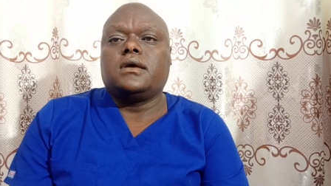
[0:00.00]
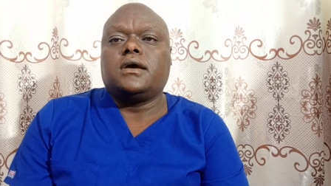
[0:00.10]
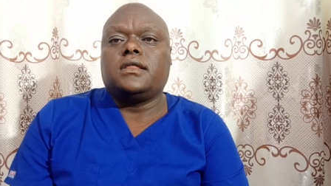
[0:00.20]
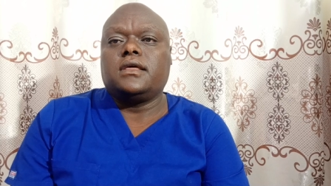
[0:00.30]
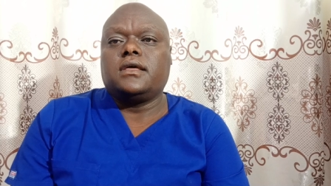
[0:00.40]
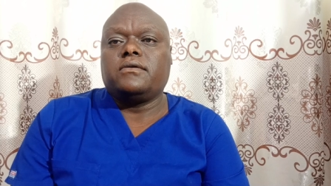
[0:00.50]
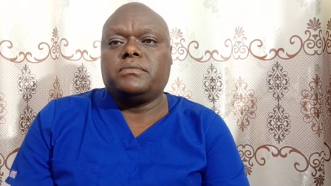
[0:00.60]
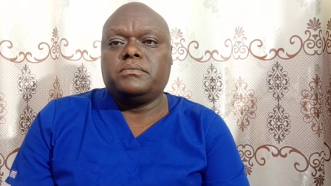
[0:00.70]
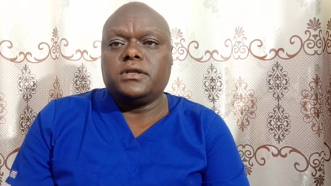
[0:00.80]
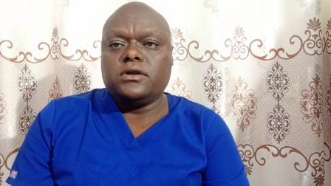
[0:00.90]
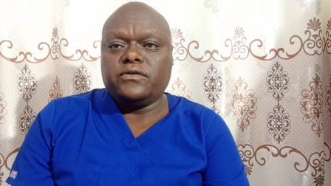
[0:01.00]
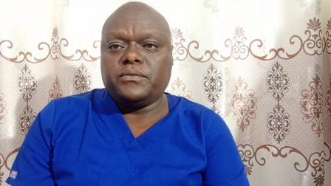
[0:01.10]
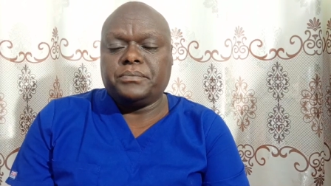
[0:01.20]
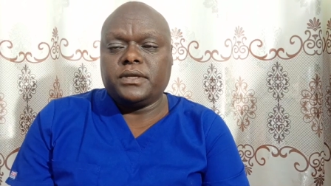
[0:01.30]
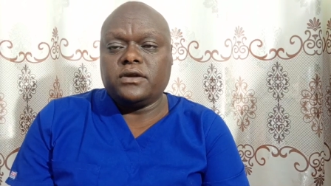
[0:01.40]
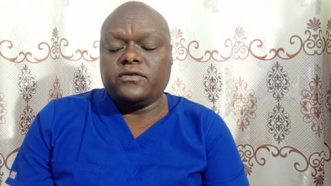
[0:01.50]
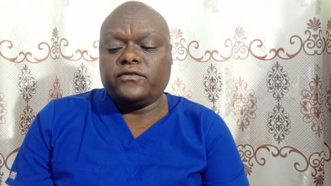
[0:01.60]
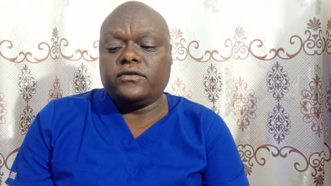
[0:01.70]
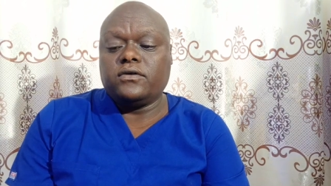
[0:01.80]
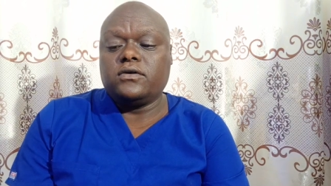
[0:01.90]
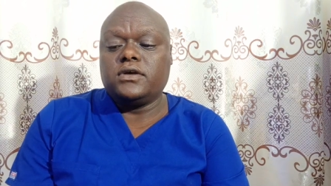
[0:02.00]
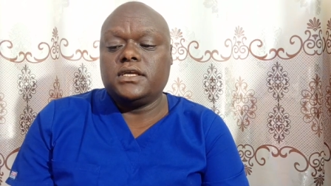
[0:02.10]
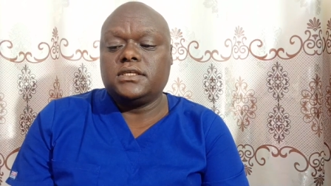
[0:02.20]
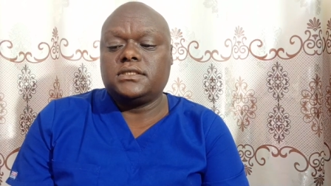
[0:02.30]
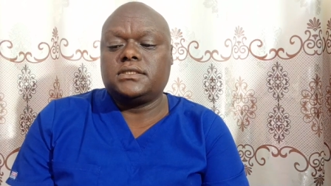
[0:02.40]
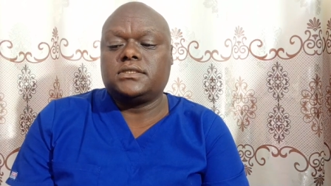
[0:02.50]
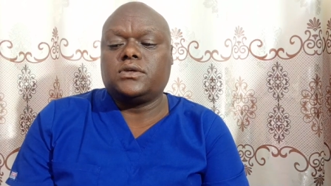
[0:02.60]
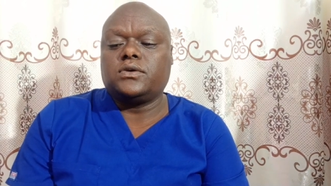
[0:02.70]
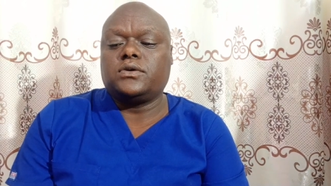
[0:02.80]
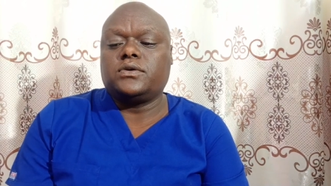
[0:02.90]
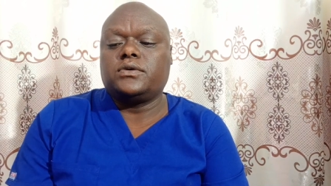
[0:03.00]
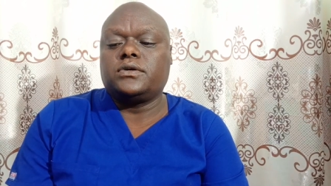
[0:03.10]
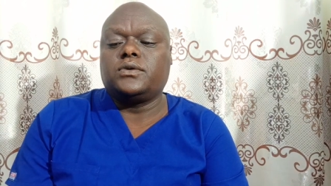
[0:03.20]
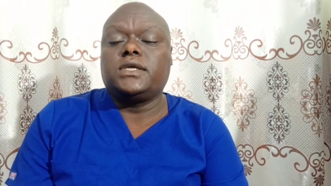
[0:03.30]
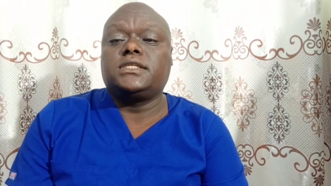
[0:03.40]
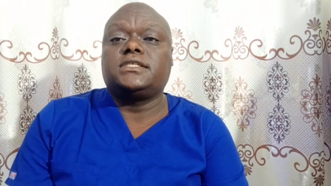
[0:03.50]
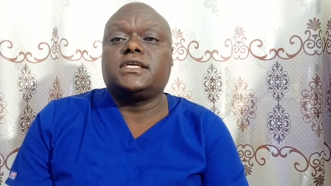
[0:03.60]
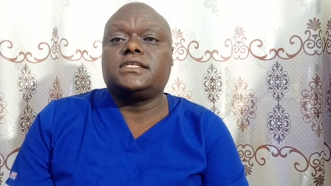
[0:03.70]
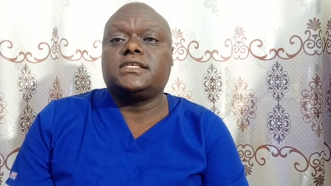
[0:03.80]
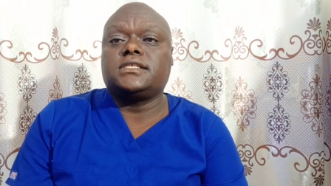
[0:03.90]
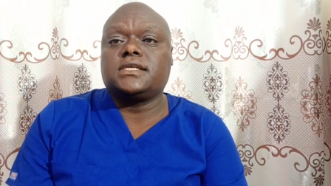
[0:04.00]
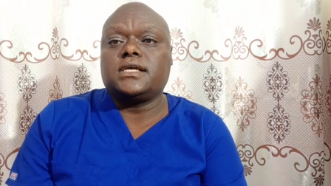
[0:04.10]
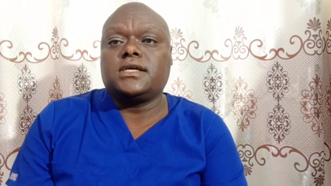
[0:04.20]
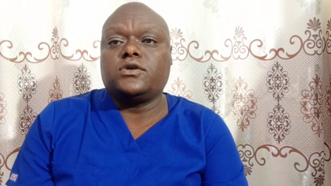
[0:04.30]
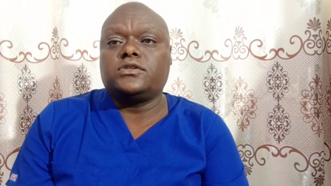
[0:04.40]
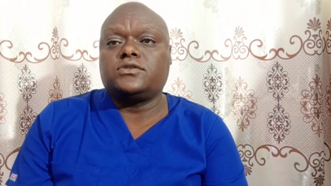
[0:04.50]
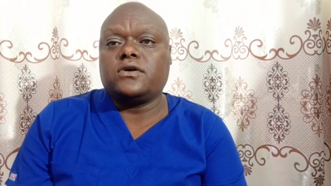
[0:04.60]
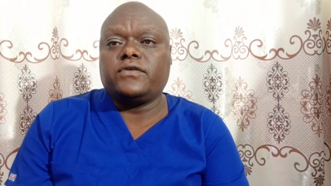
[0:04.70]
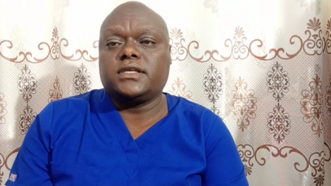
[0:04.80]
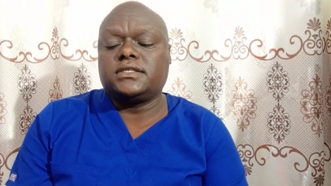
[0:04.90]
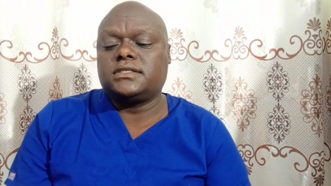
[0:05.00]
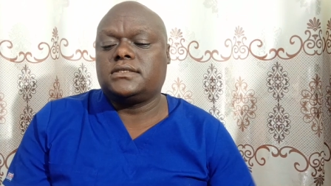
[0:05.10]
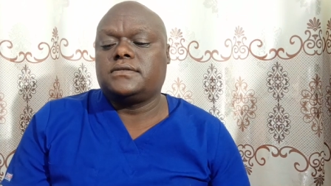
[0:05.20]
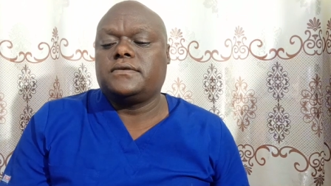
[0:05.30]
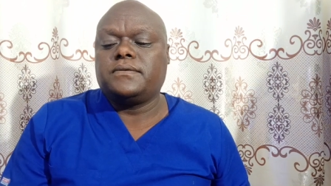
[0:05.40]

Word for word: uh, the period period flow is. So weight changes also affects.